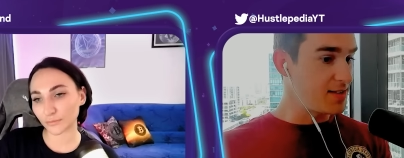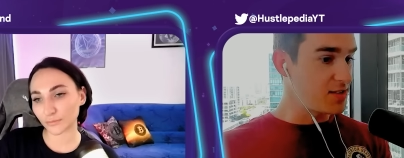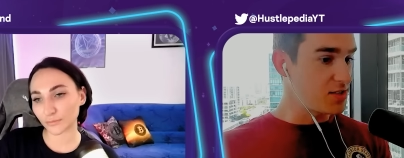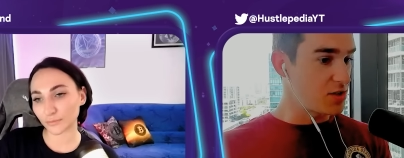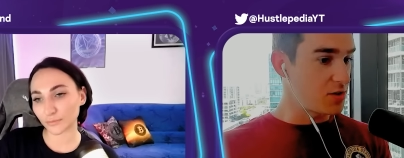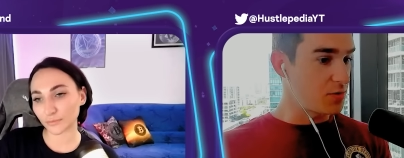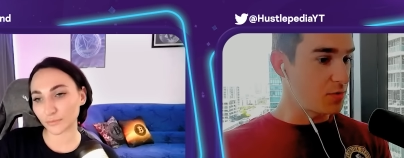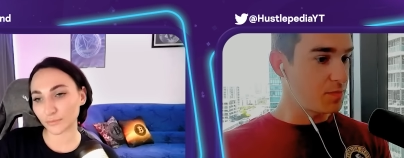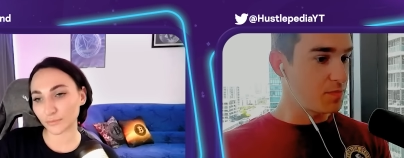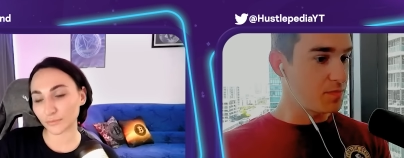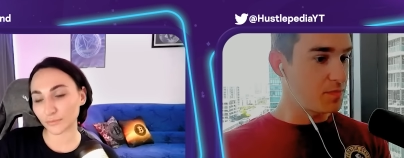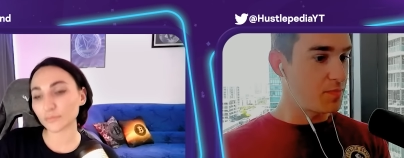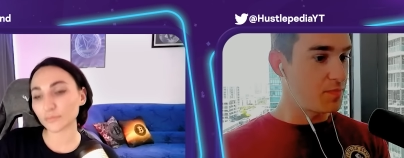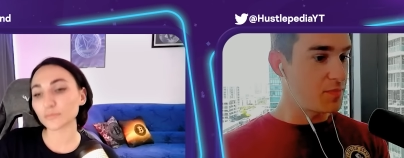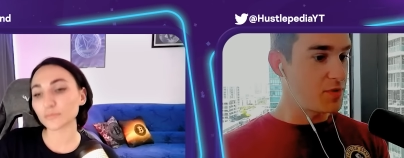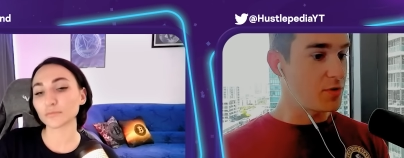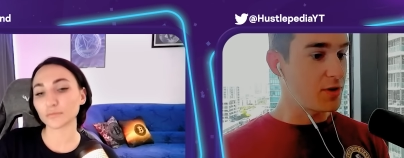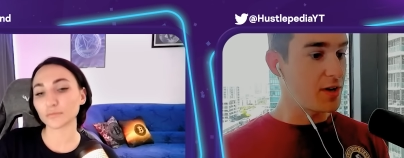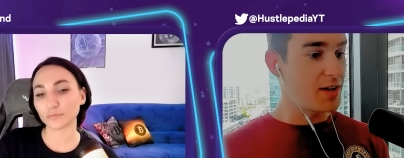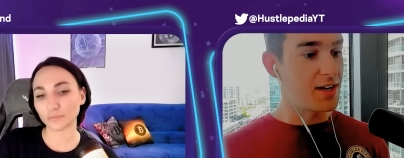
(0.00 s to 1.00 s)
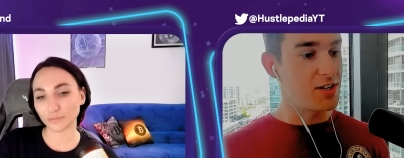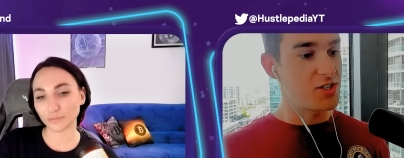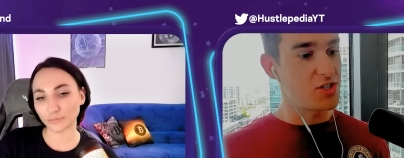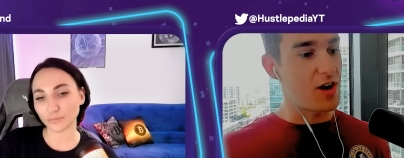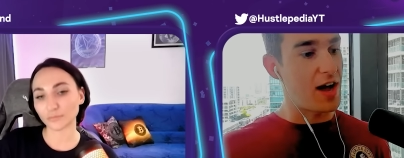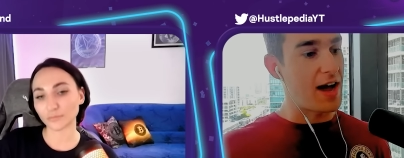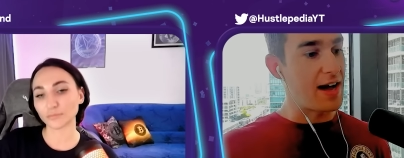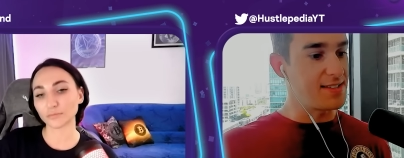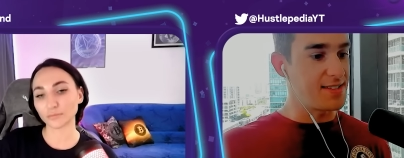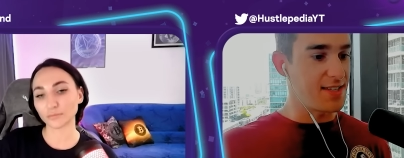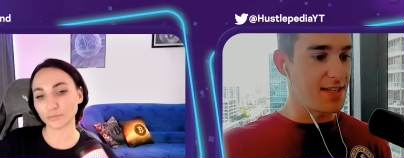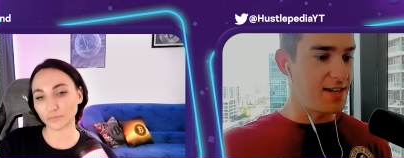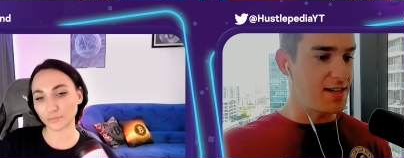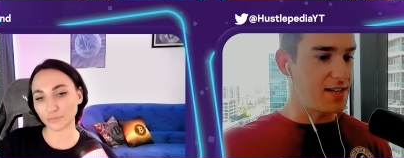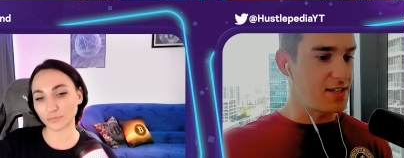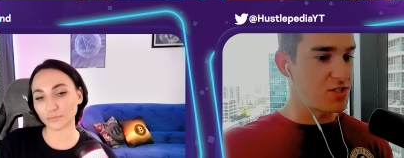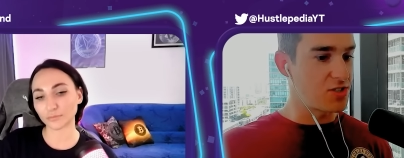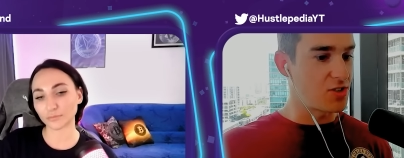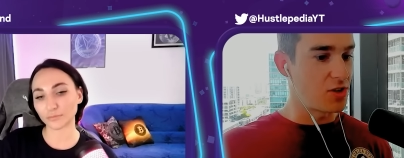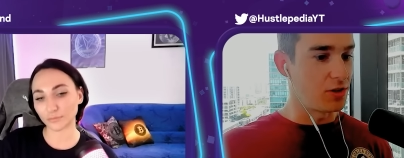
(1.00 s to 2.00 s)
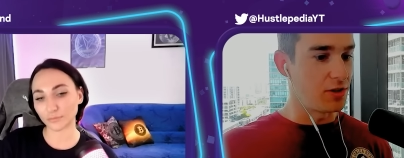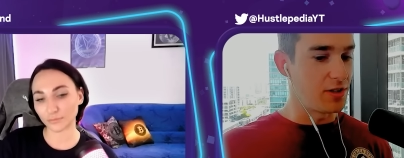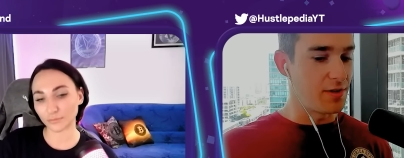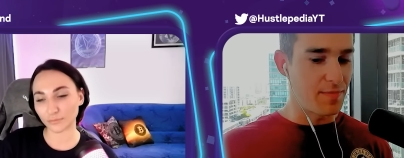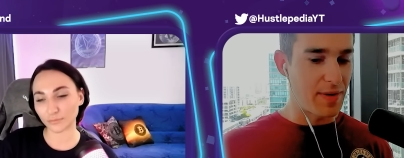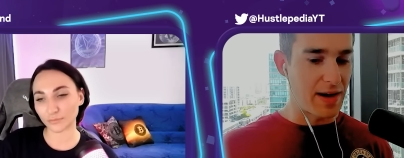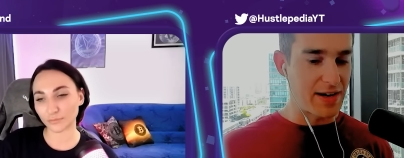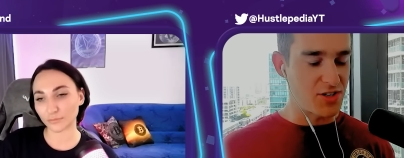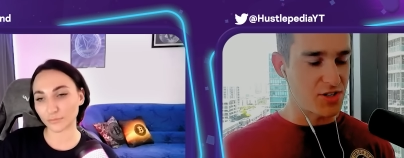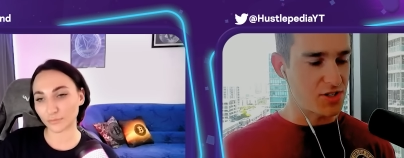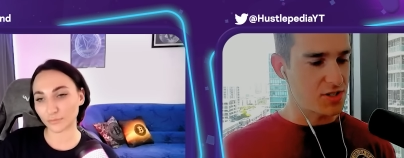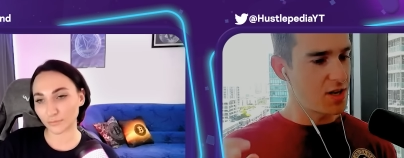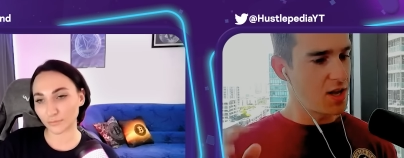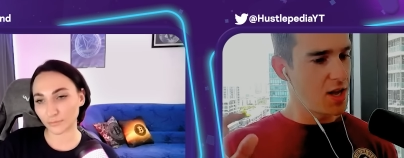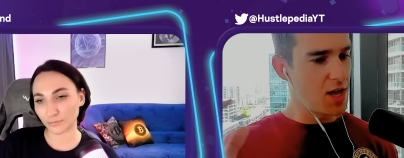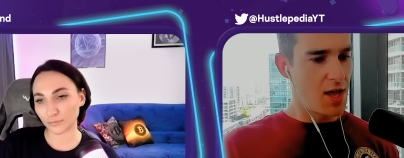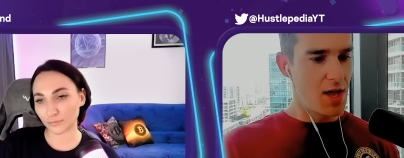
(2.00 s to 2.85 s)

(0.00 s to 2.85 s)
Speaker 1: So you can get your identity stolen by just